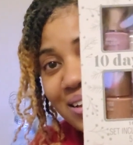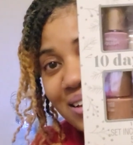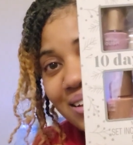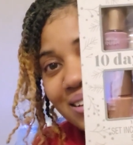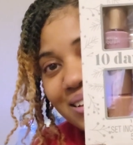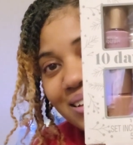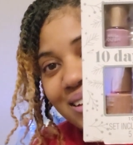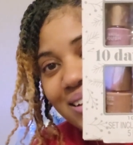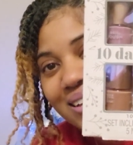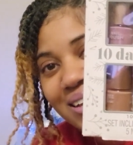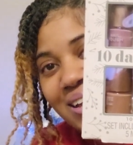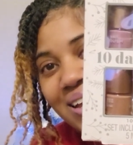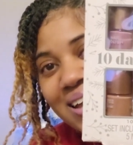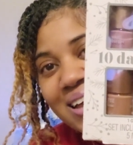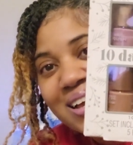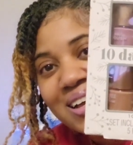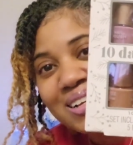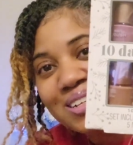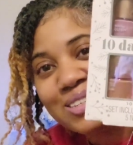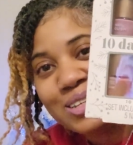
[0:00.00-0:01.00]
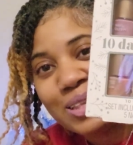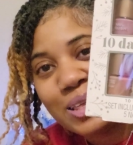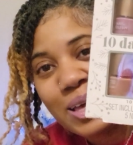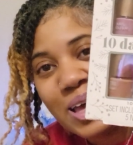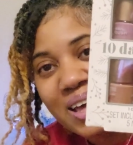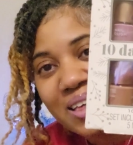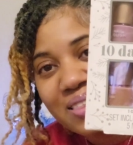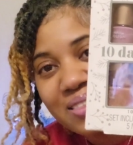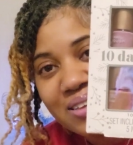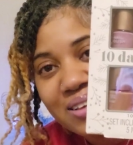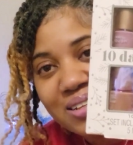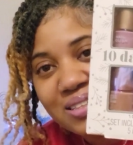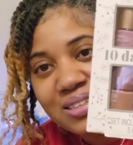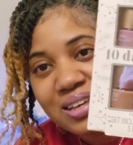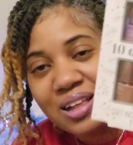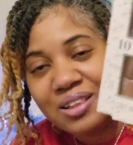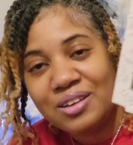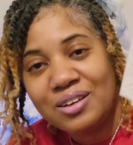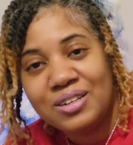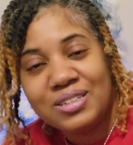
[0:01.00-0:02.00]
that? So they had these
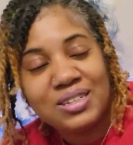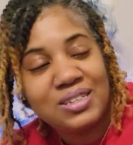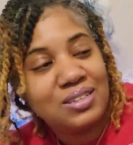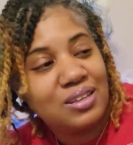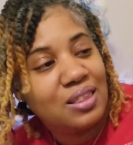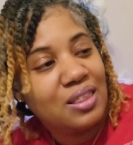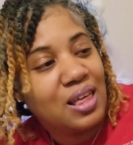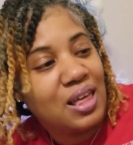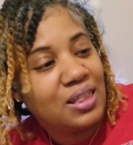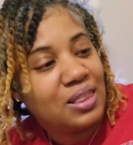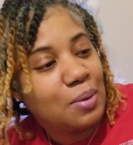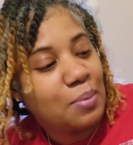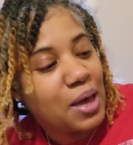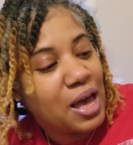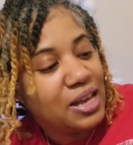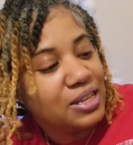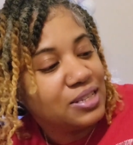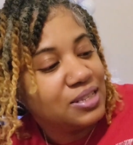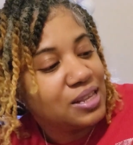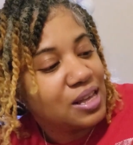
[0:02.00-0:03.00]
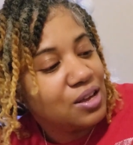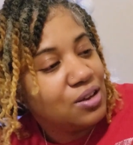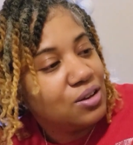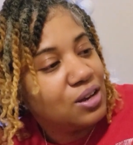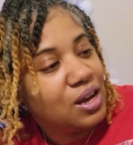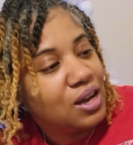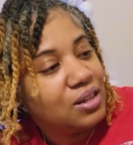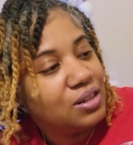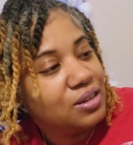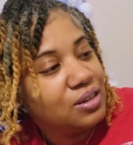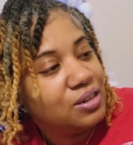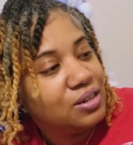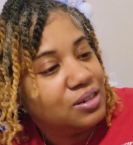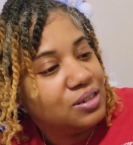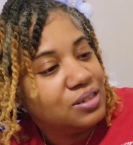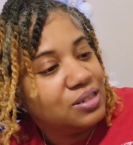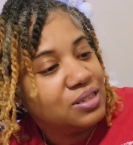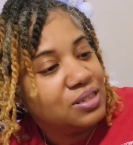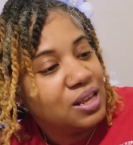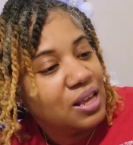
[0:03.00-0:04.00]
colors. These are like the pastel
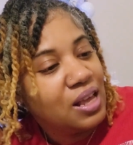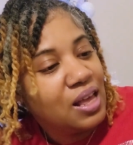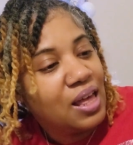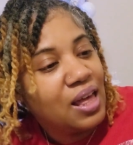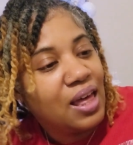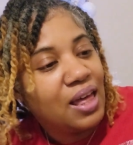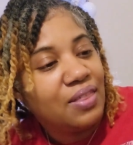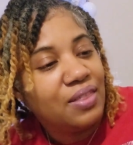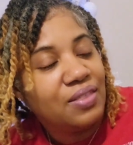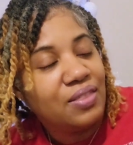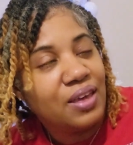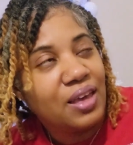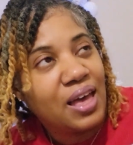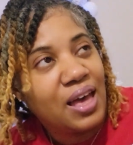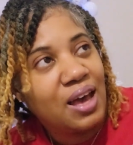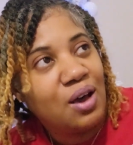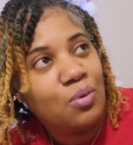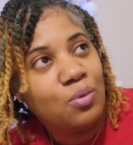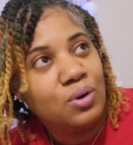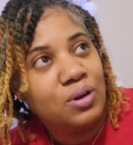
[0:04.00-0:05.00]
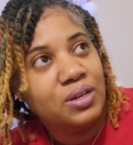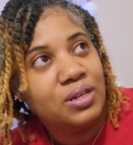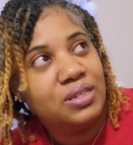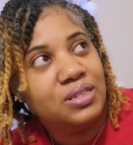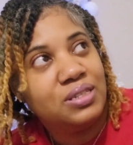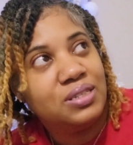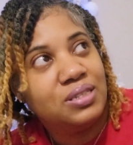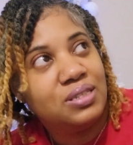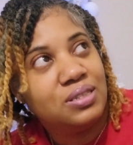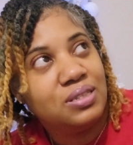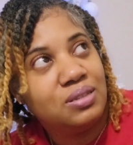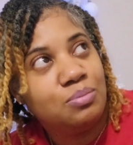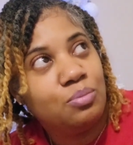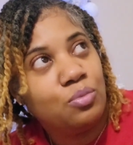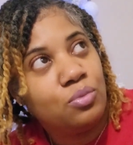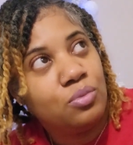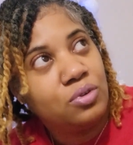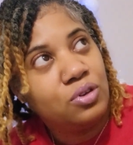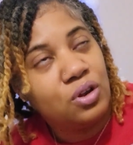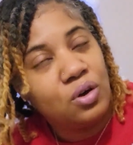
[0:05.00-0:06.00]
colors. And then they had one,
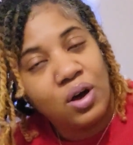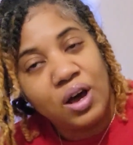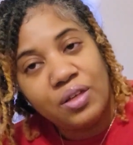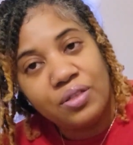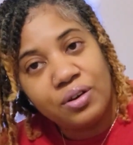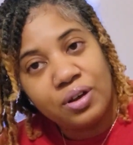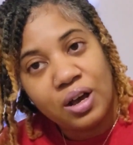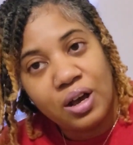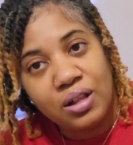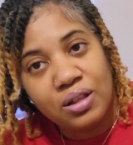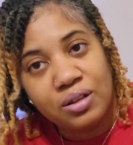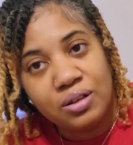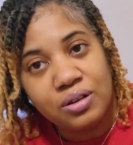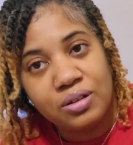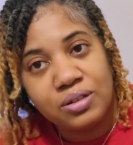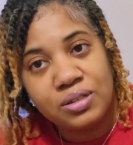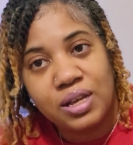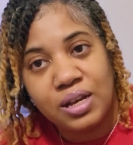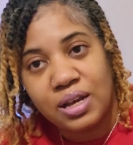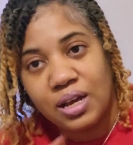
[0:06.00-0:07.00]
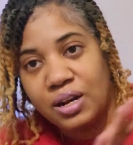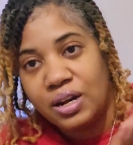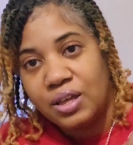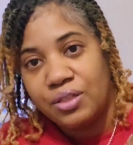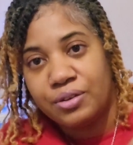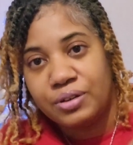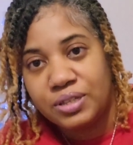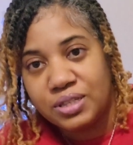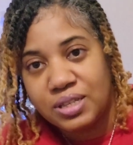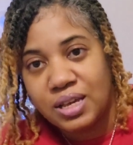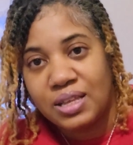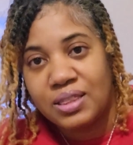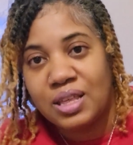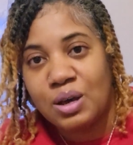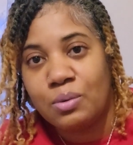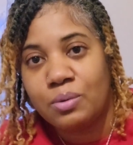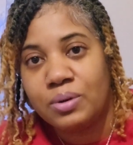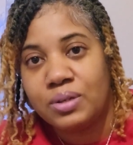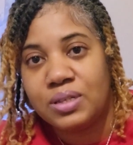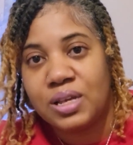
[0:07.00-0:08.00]
you know, other colors, like another set that
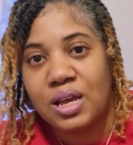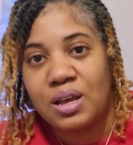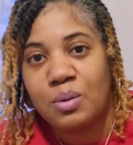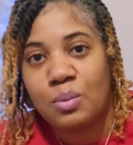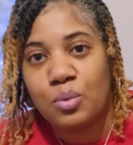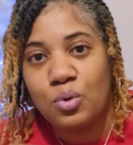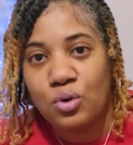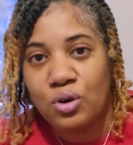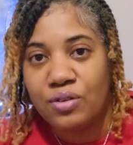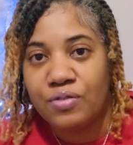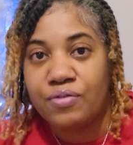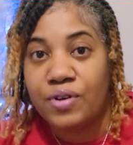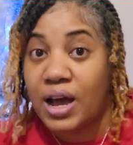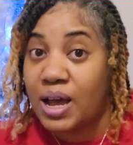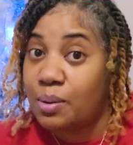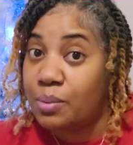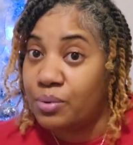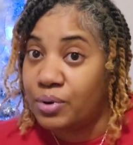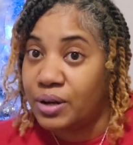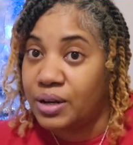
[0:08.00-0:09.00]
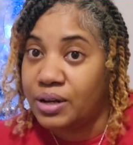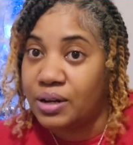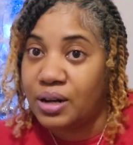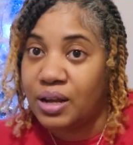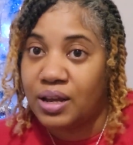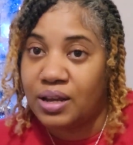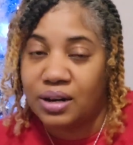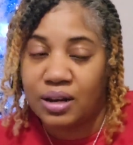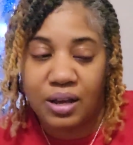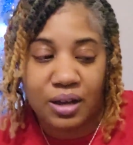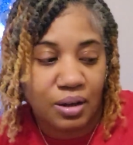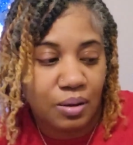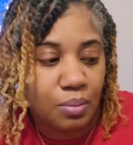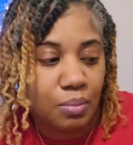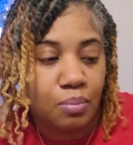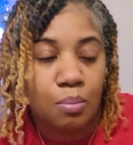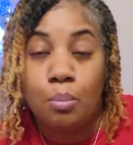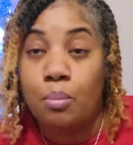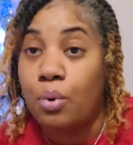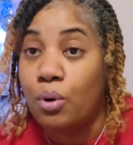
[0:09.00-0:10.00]
was like more vibrant and
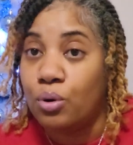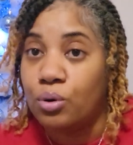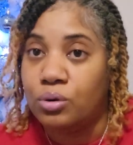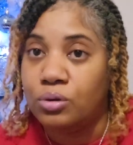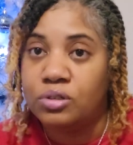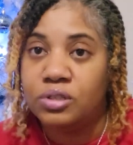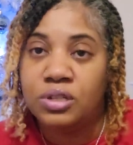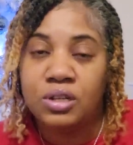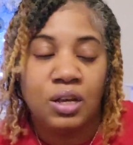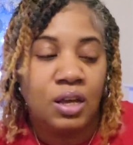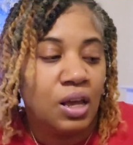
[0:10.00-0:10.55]
um, bold.